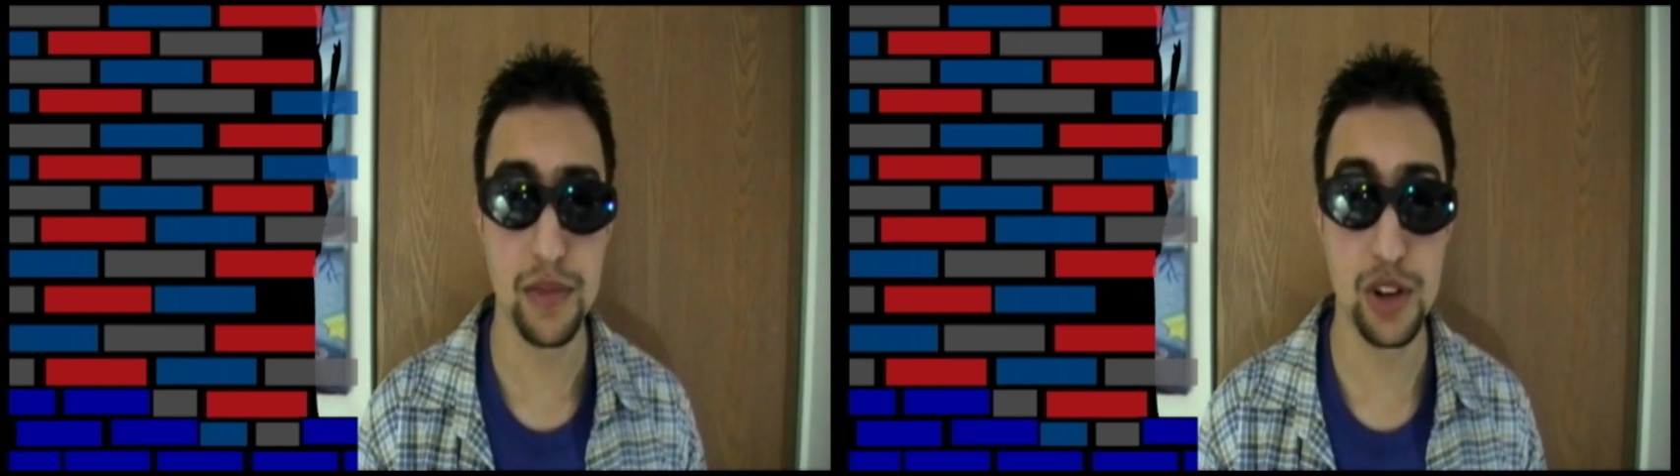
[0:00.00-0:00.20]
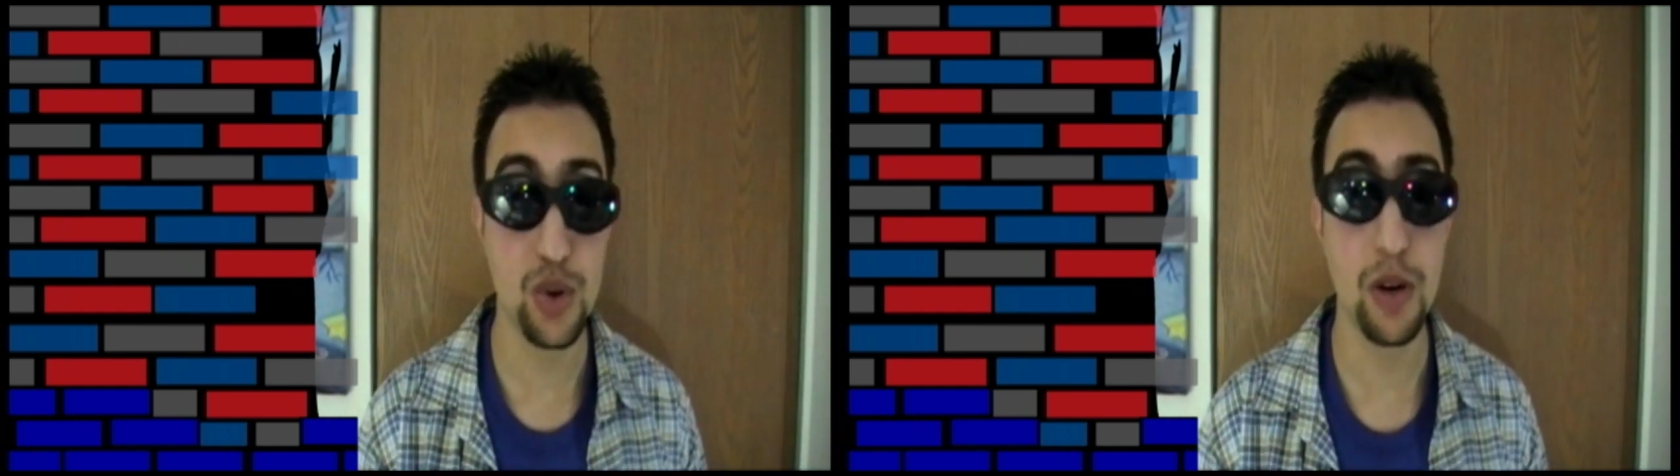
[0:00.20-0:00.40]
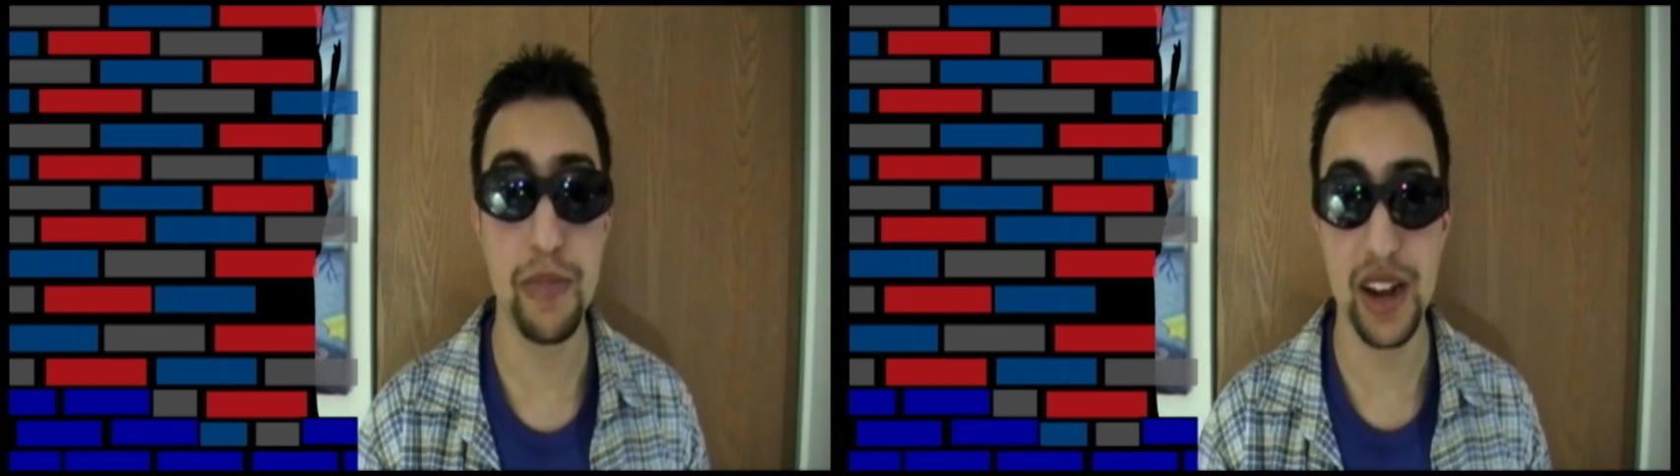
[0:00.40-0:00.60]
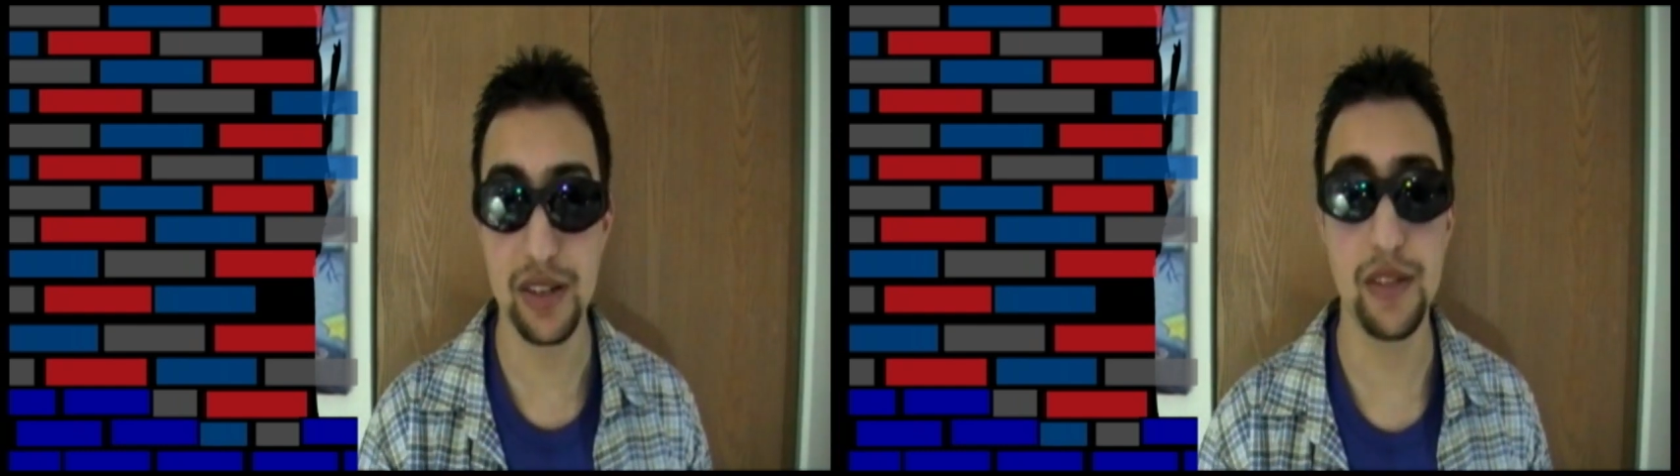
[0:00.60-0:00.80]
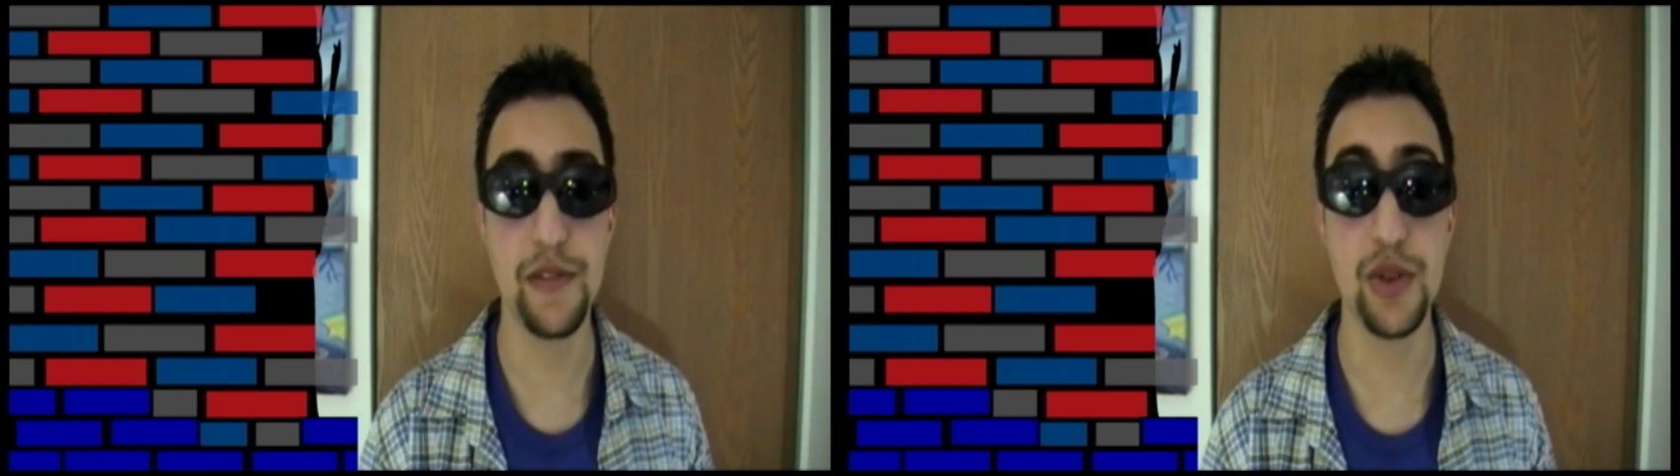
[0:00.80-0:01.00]
To quote Back
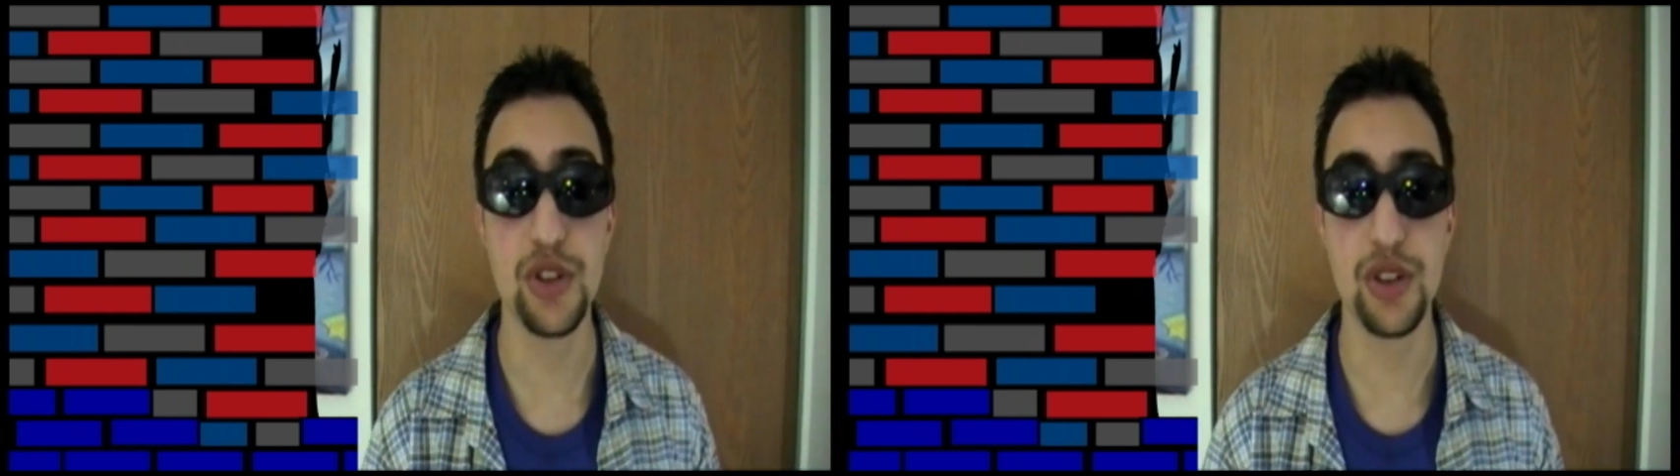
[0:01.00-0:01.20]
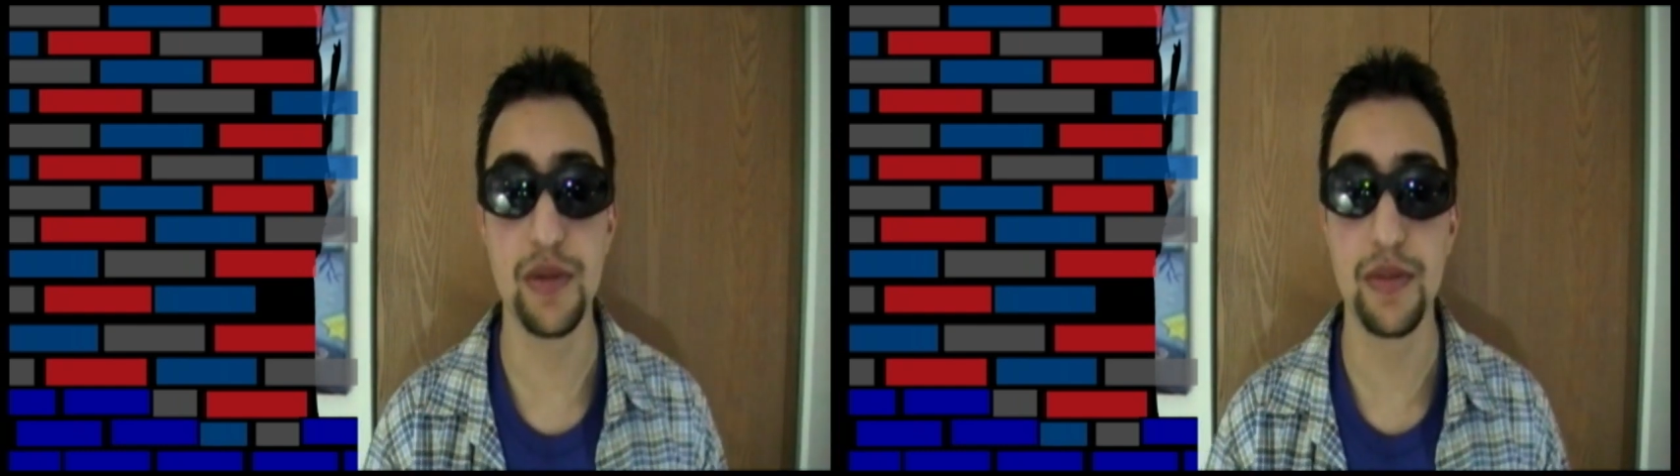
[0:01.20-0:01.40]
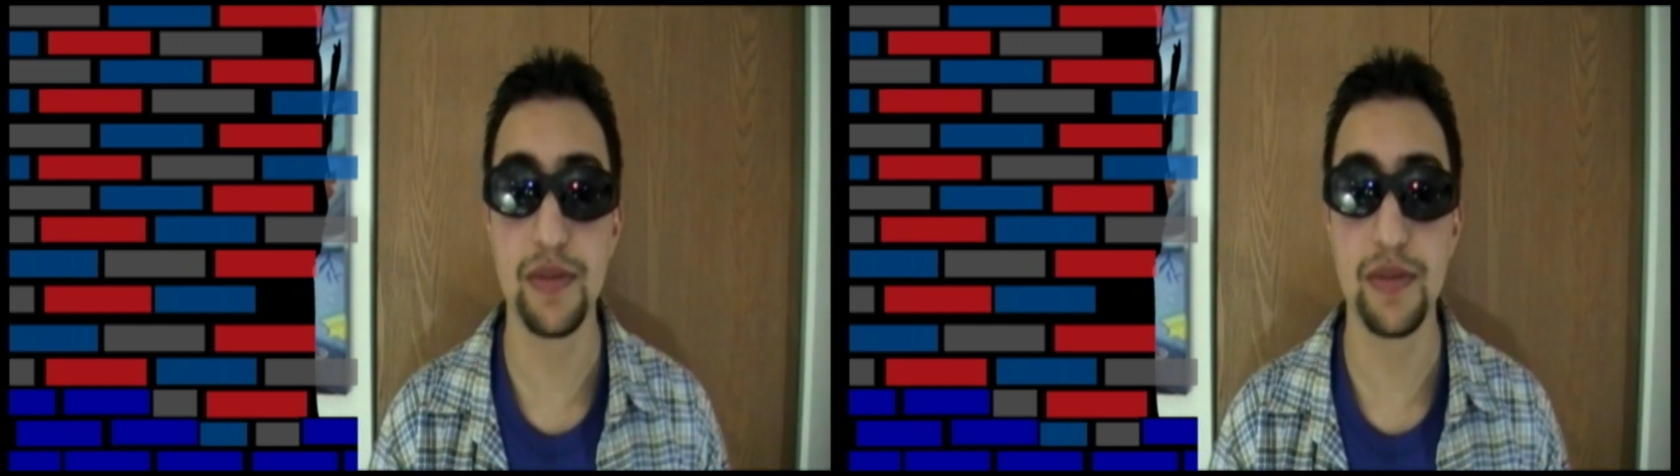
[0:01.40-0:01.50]
to the Future.